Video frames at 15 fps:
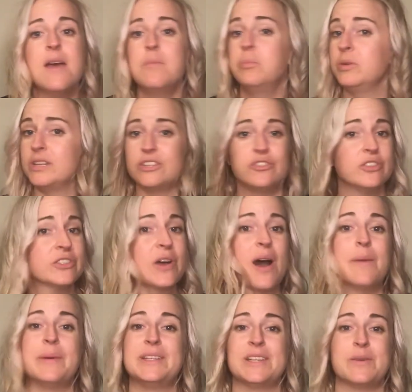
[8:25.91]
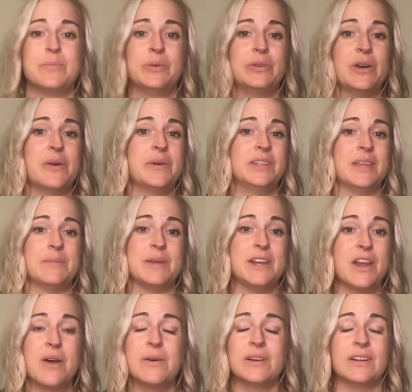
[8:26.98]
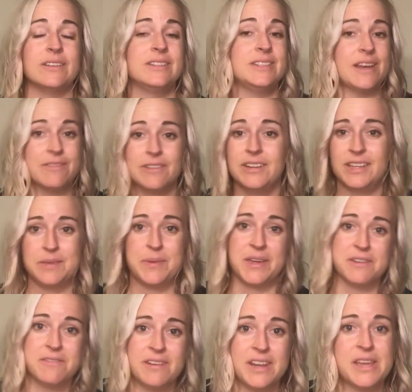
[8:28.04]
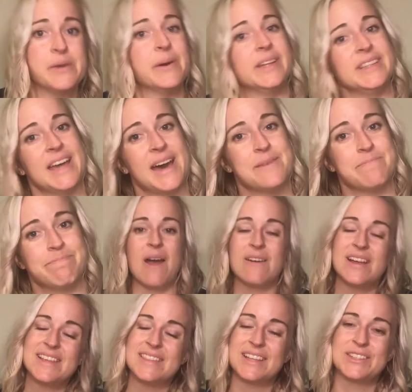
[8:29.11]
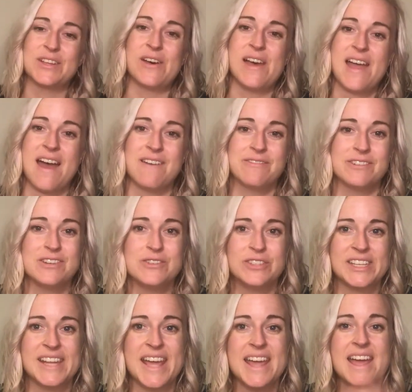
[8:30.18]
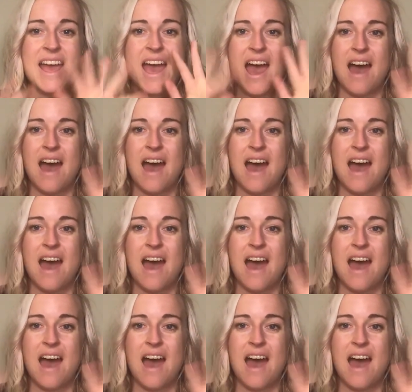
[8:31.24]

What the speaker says: please just comment down below and let me know, and I'll definitely make a video on that. All right, that's all I have for you today.